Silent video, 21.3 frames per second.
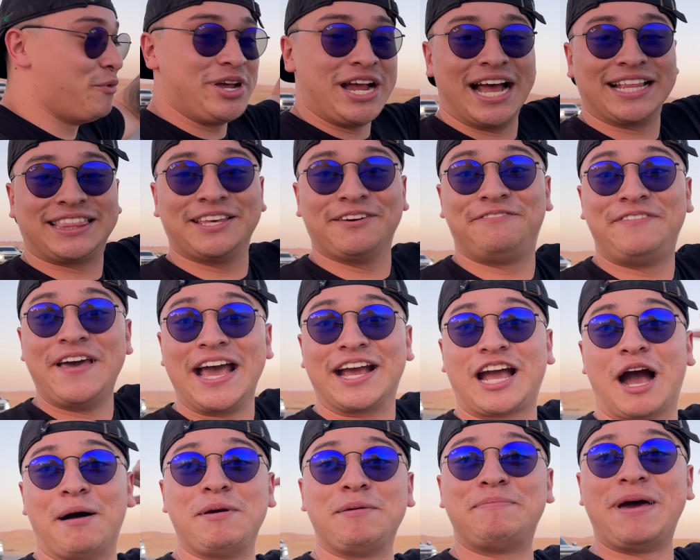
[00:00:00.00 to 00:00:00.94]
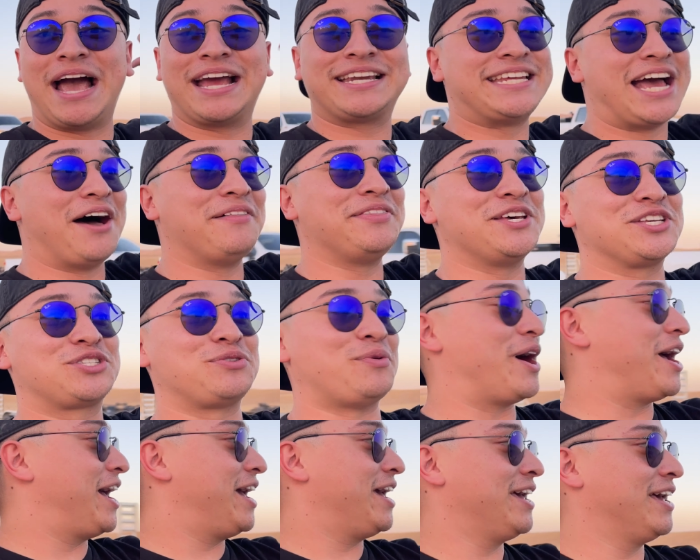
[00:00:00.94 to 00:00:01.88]
we got the vet coming back down this
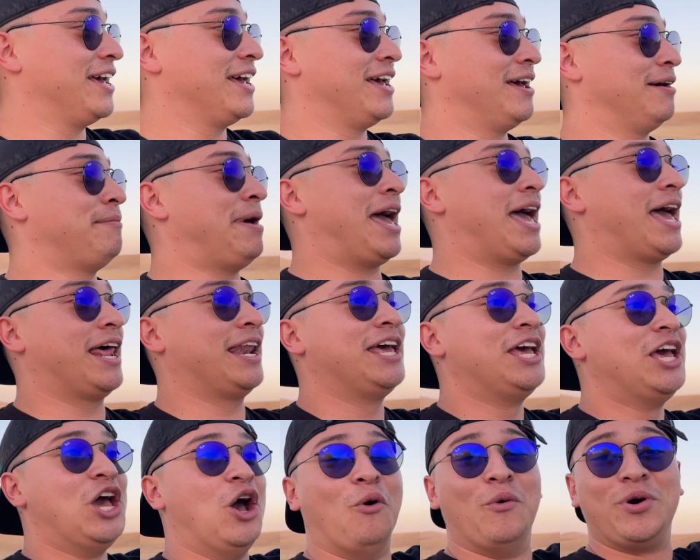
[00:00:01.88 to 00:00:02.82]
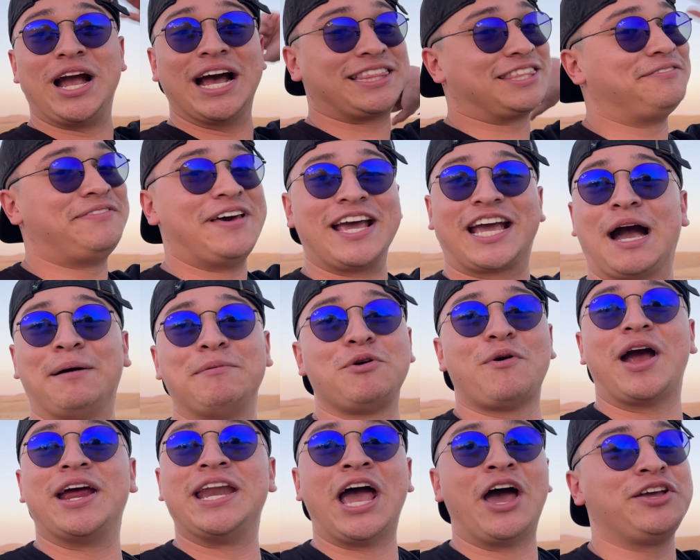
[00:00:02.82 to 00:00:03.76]
way. Man, we got the vet coming
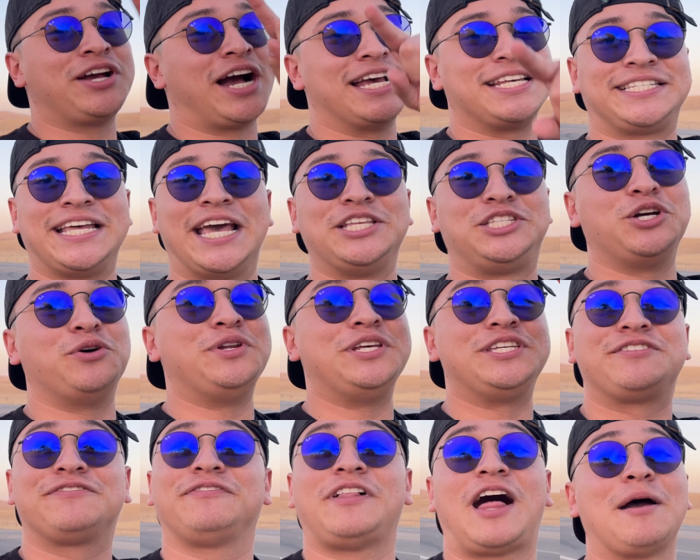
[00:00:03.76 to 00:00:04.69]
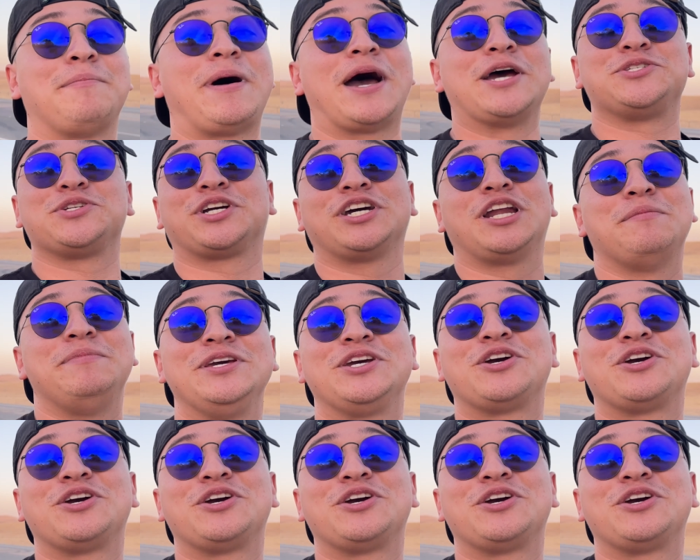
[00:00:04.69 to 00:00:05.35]
right now. You guys stay tuned. These flybys are going to be